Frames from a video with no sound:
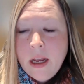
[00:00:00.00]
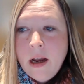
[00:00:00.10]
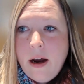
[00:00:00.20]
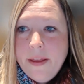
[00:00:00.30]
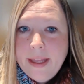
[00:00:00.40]

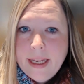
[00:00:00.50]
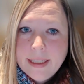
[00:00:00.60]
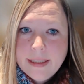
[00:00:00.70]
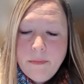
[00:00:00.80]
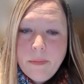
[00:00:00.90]
I think
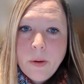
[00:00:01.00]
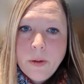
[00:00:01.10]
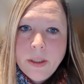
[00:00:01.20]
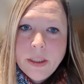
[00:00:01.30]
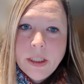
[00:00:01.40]
it's
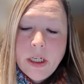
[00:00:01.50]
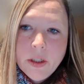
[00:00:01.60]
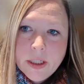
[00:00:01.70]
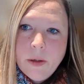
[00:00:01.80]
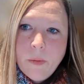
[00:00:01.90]
important to
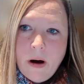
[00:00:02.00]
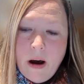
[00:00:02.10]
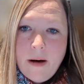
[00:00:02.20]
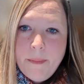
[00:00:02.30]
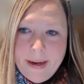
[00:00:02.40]
look at what
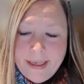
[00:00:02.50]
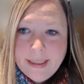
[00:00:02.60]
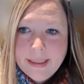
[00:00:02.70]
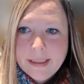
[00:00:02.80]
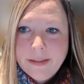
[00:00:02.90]
harm
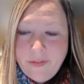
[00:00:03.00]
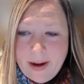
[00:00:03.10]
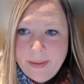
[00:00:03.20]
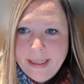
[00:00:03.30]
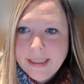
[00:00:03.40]
patients and
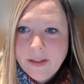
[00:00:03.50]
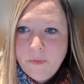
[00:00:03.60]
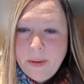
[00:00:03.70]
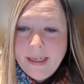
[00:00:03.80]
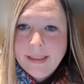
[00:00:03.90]
families
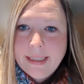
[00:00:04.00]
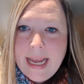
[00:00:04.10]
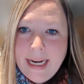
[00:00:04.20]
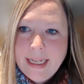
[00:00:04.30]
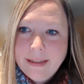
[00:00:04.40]
have been
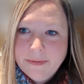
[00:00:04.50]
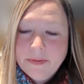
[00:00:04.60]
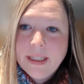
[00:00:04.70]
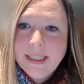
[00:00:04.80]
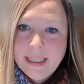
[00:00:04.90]
telling
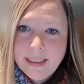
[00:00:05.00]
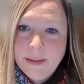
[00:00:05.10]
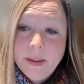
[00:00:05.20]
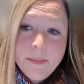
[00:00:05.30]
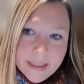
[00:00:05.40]
the
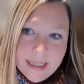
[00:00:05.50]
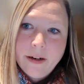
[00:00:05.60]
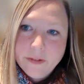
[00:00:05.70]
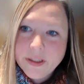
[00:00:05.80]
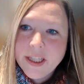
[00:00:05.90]
system
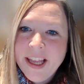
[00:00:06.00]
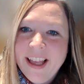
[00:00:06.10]
themselves